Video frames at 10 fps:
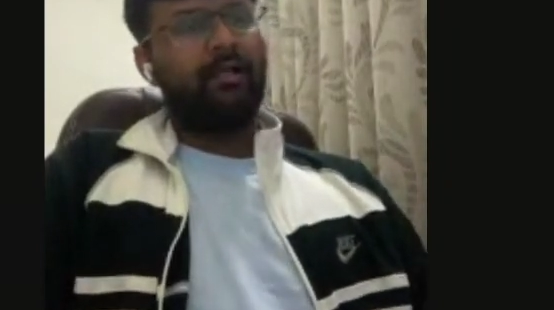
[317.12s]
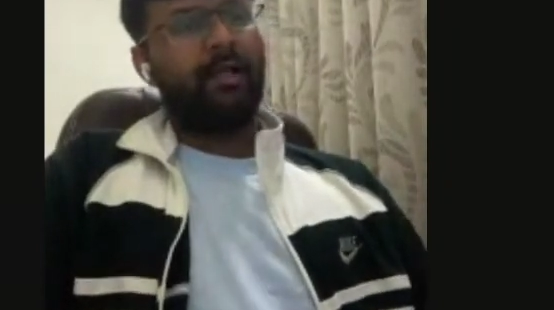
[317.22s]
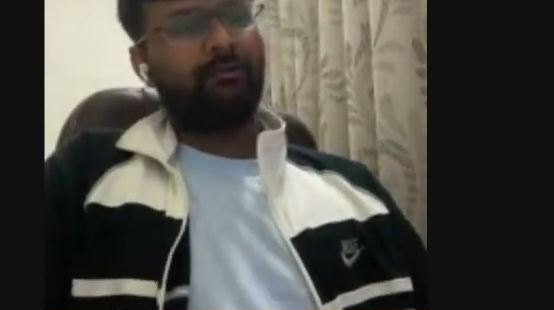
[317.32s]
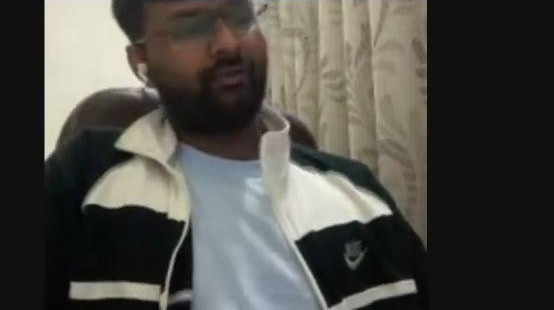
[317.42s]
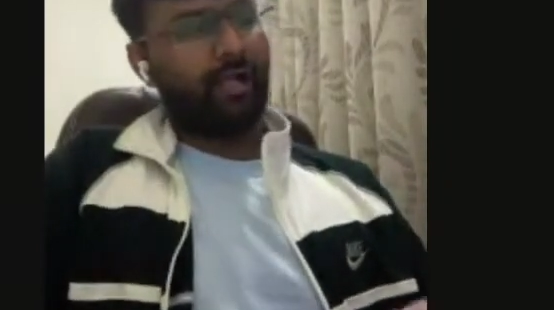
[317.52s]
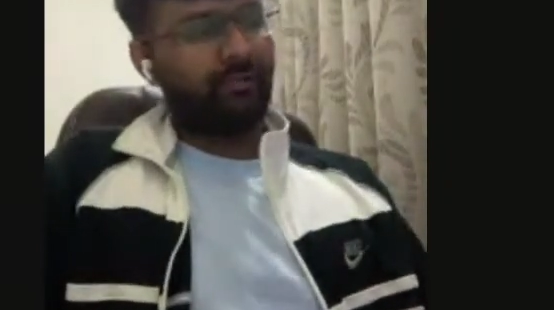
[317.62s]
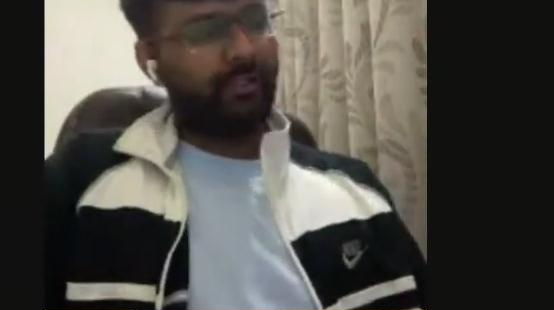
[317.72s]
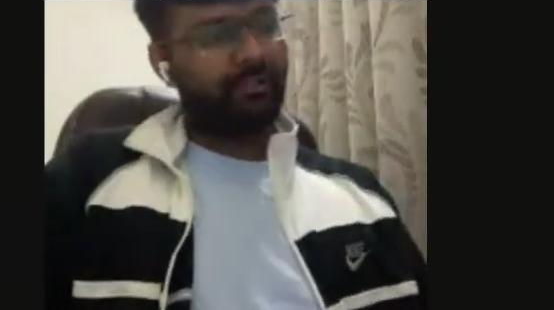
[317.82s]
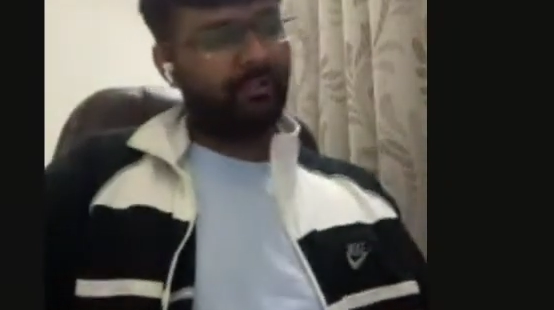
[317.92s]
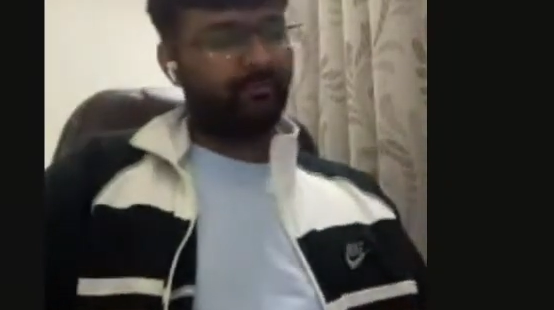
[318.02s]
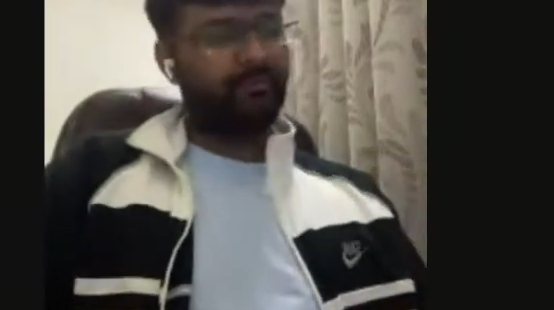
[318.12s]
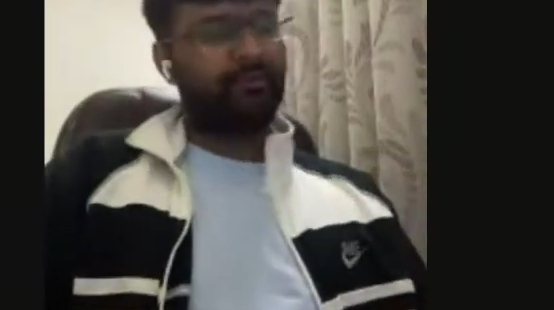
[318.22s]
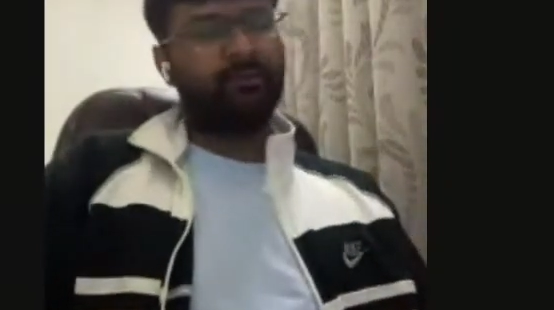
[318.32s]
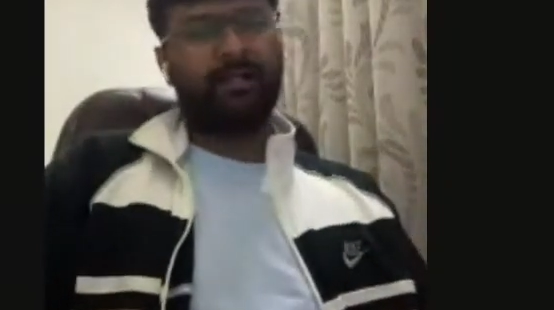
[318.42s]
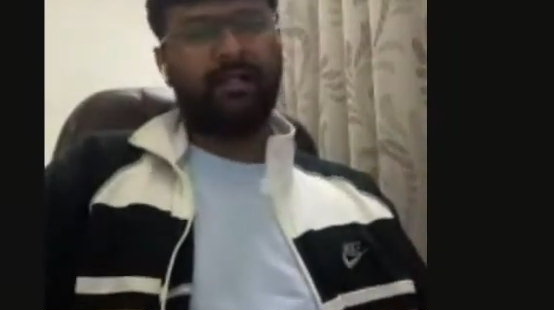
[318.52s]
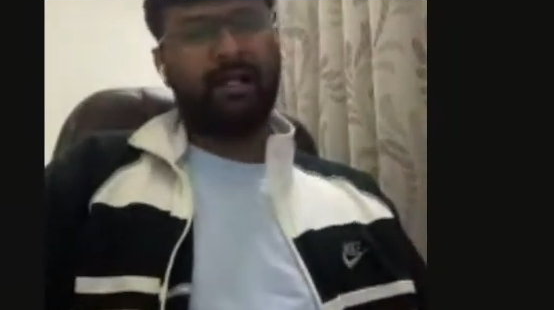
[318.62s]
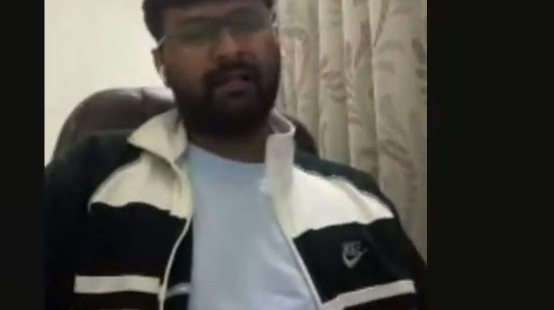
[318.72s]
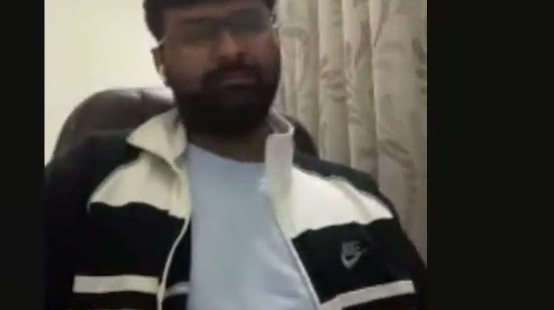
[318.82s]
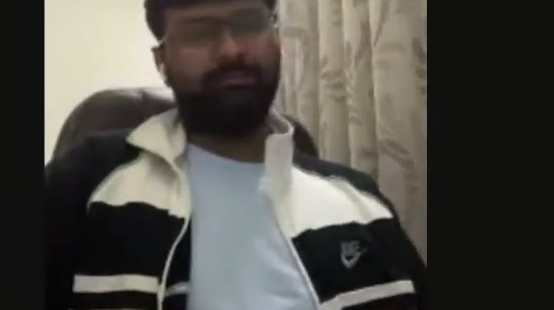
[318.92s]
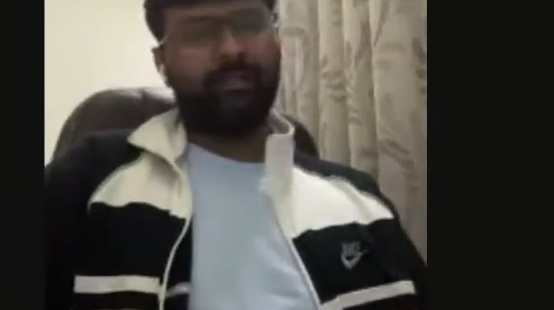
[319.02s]
Yeah, so actually, currently
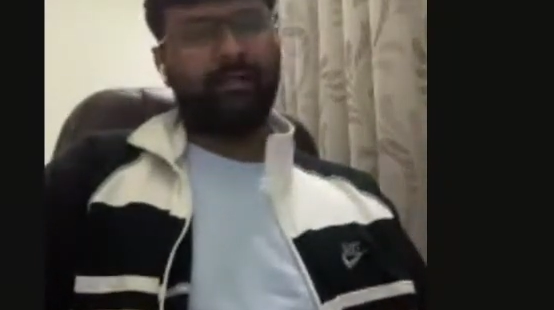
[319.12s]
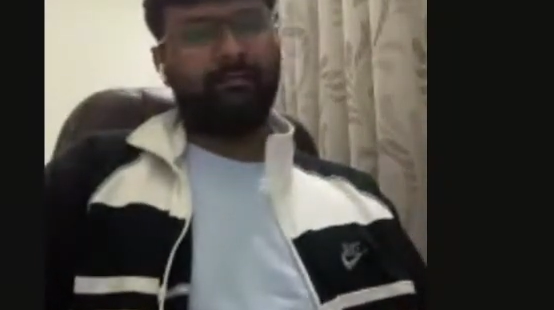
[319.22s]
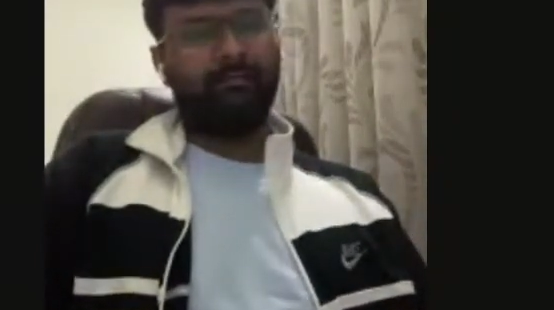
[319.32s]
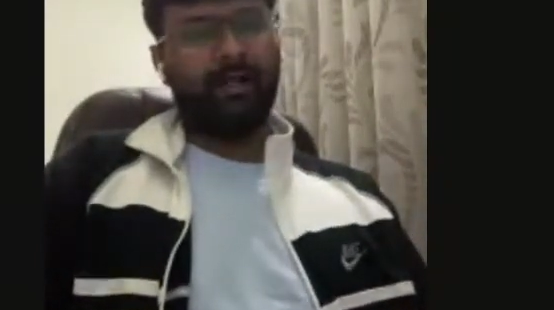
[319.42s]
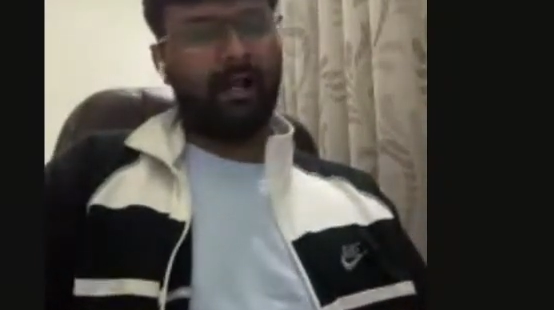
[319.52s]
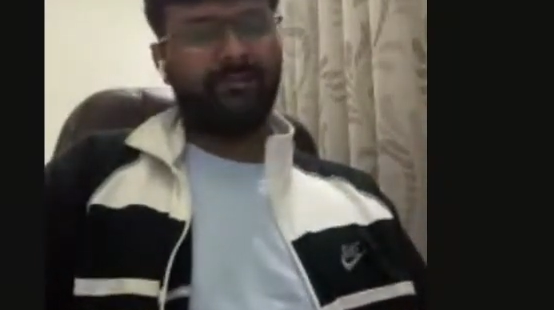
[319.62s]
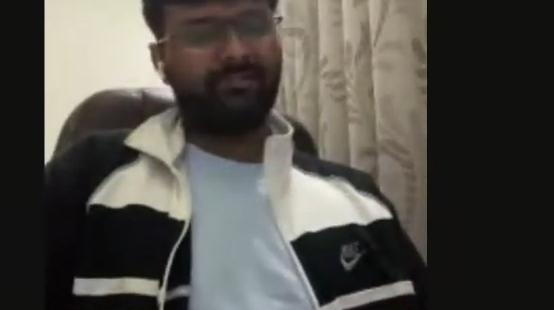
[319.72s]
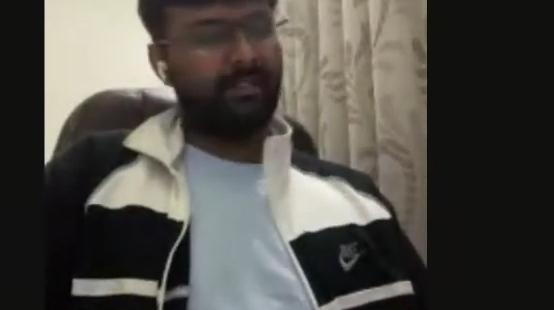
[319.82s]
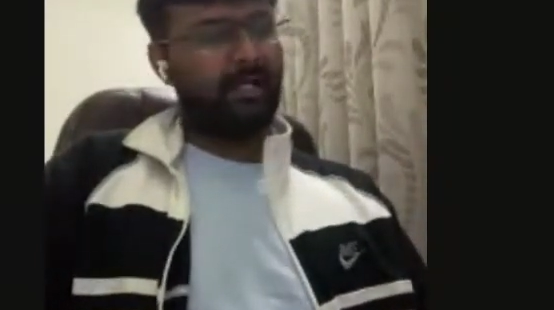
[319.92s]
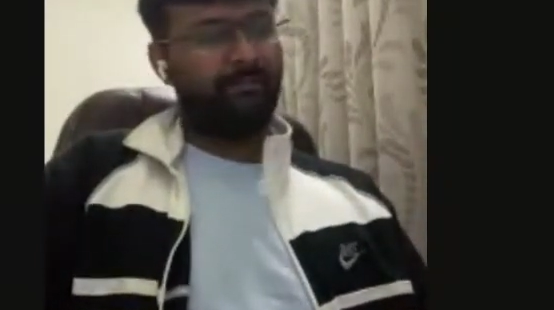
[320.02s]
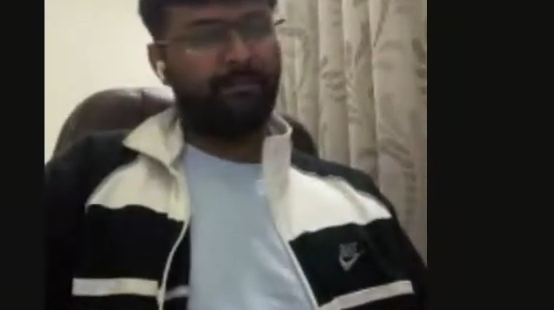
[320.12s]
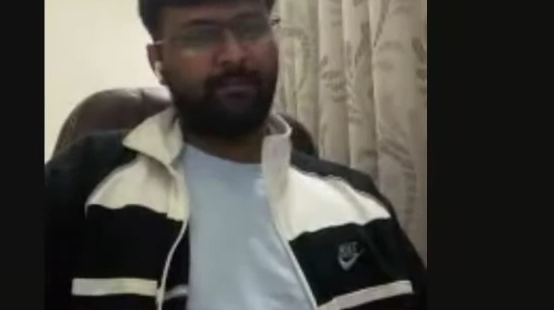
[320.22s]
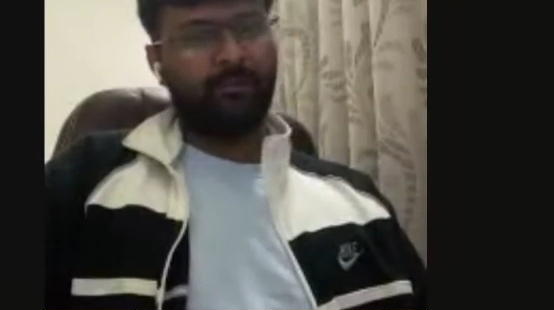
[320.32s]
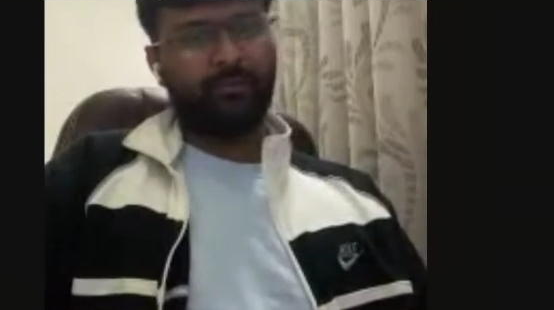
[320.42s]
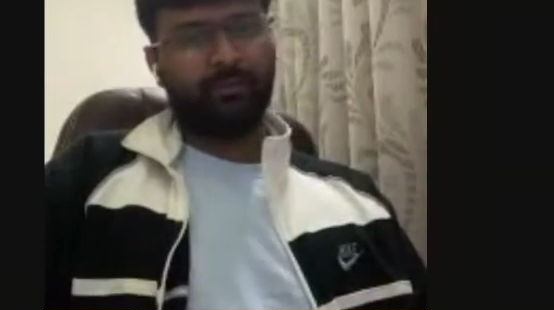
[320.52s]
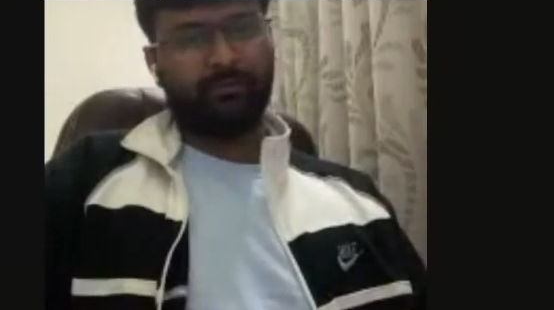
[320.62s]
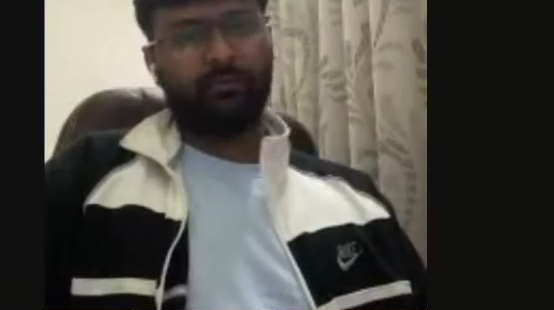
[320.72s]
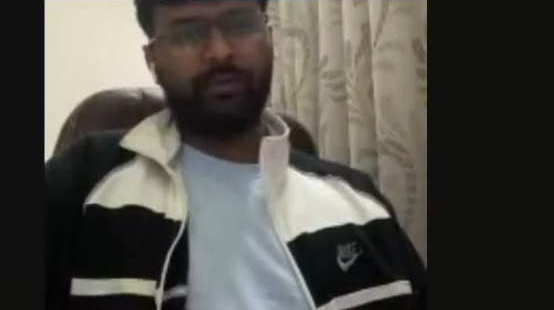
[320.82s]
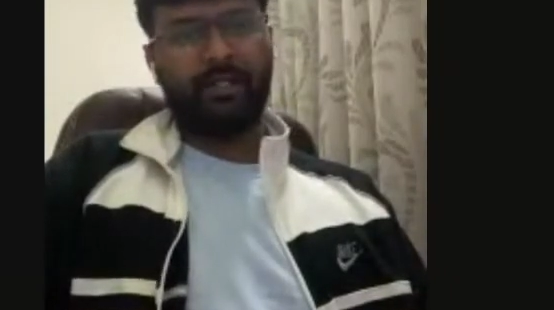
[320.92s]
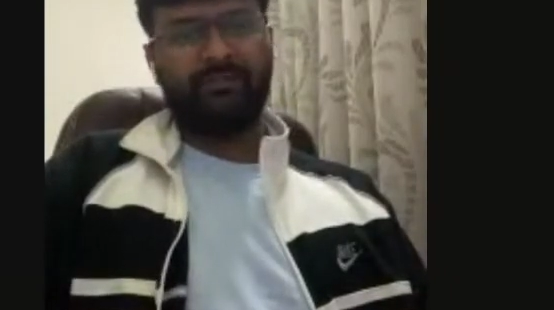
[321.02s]
I'm just simply helping people on the
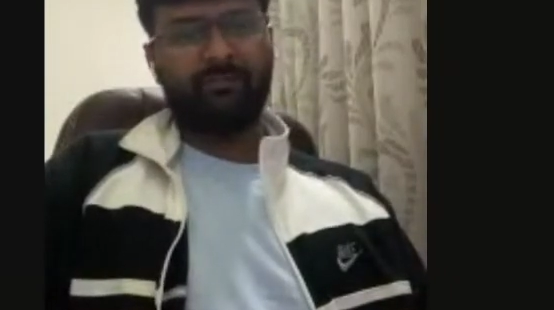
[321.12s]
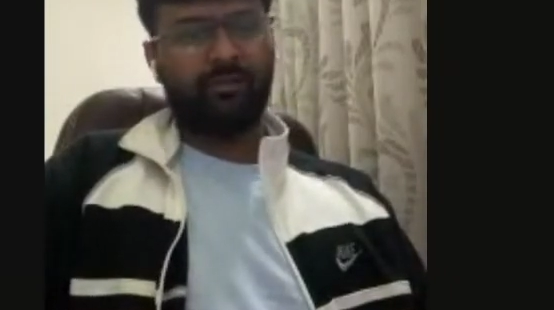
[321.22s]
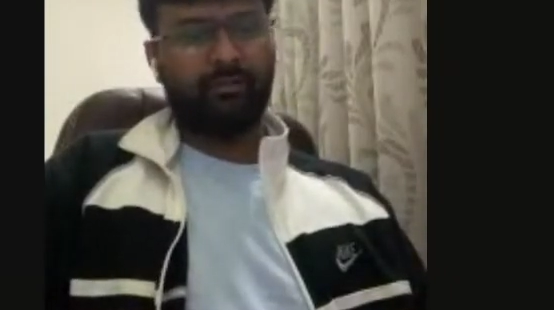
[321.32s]
Kubernetes,